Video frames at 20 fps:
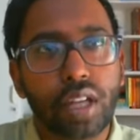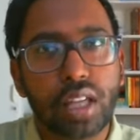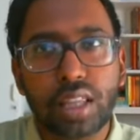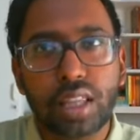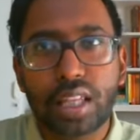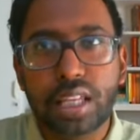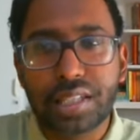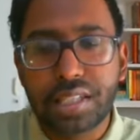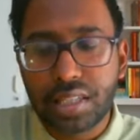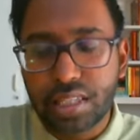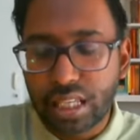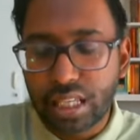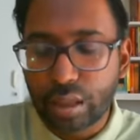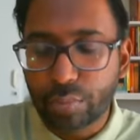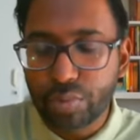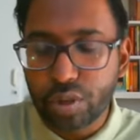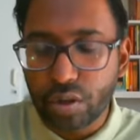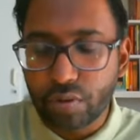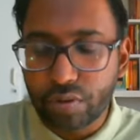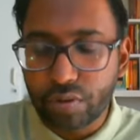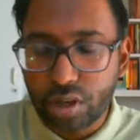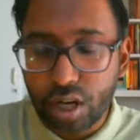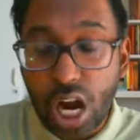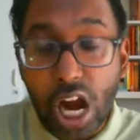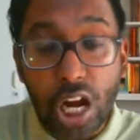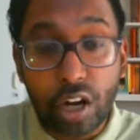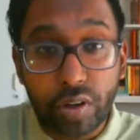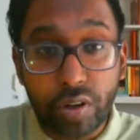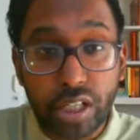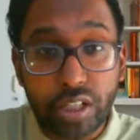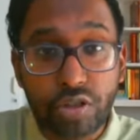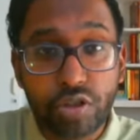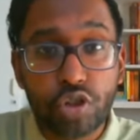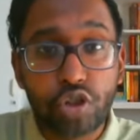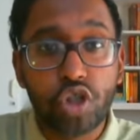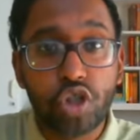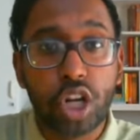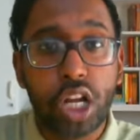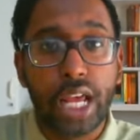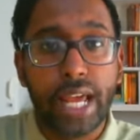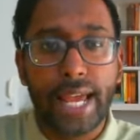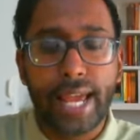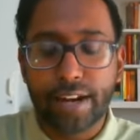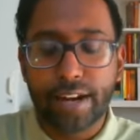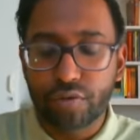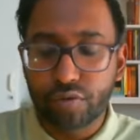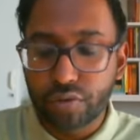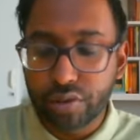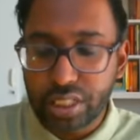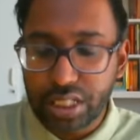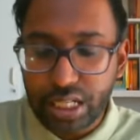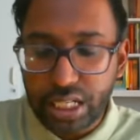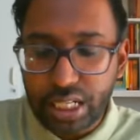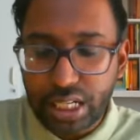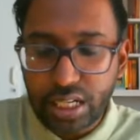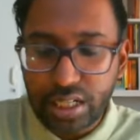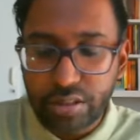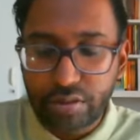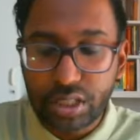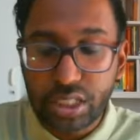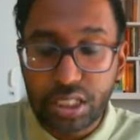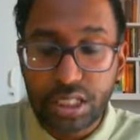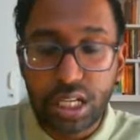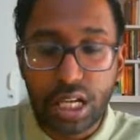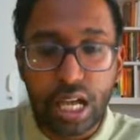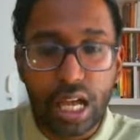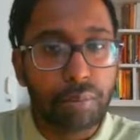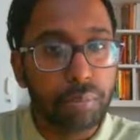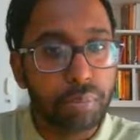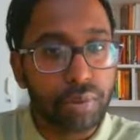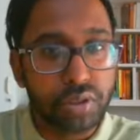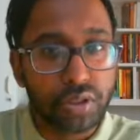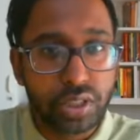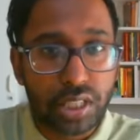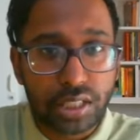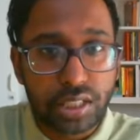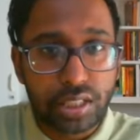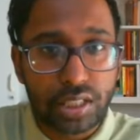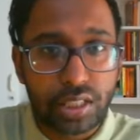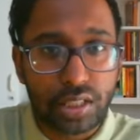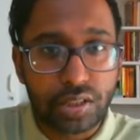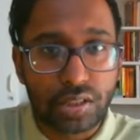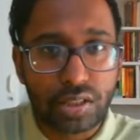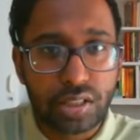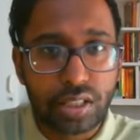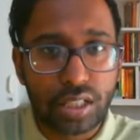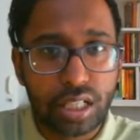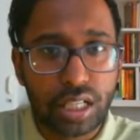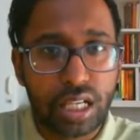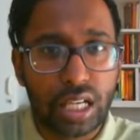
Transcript: these themes of courage and resilience and persistence